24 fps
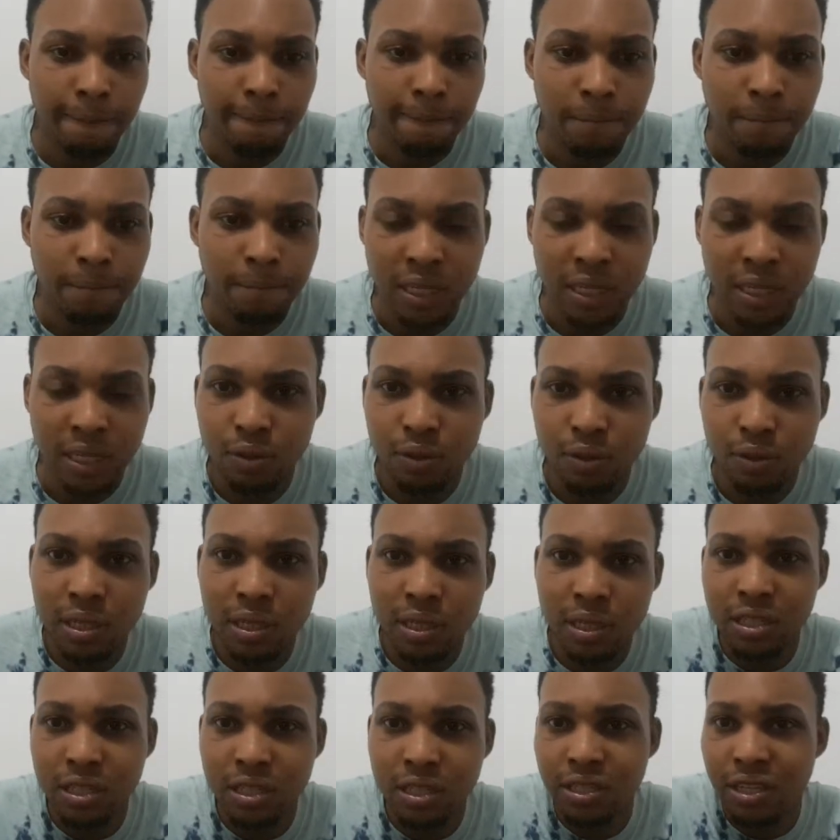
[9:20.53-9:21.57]
You see what I
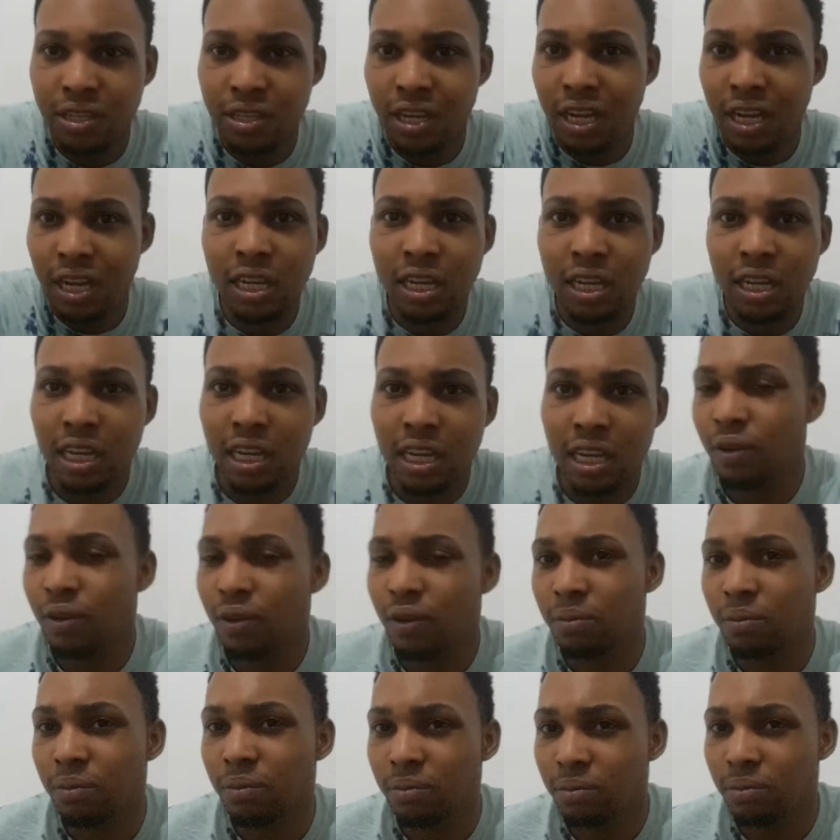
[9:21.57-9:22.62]
say? So Alkaline
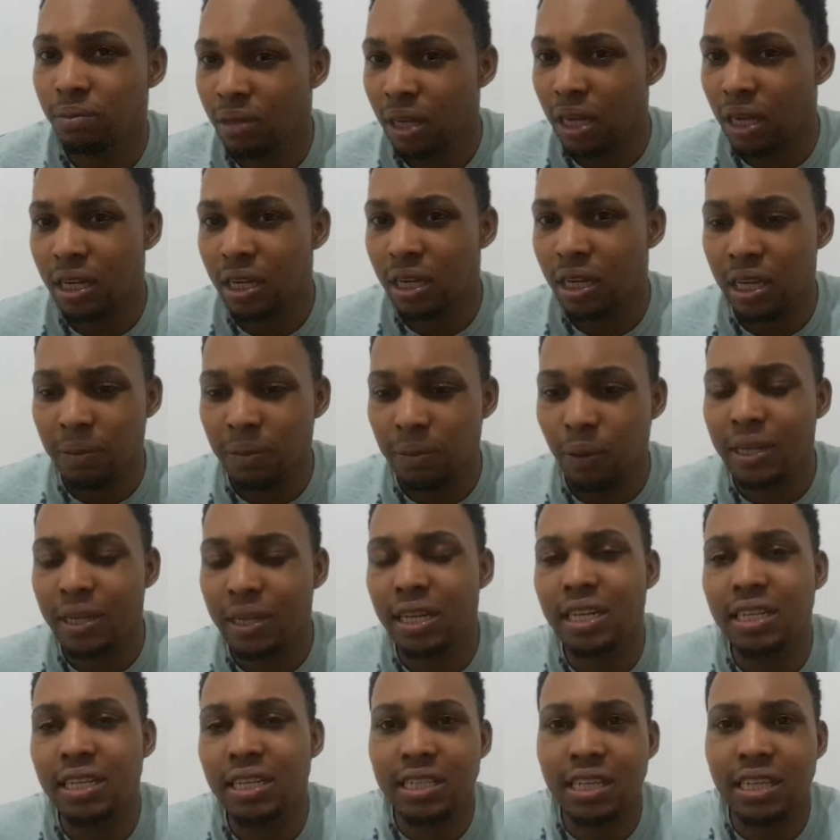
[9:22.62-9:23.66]
from the other day my
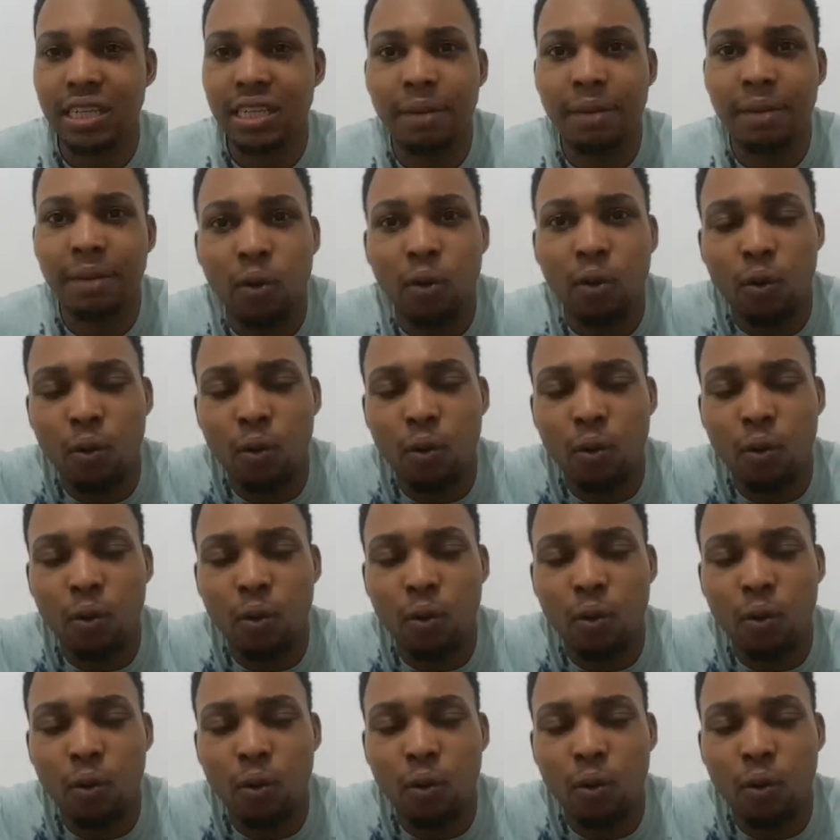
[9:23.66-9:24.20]
weekly song them go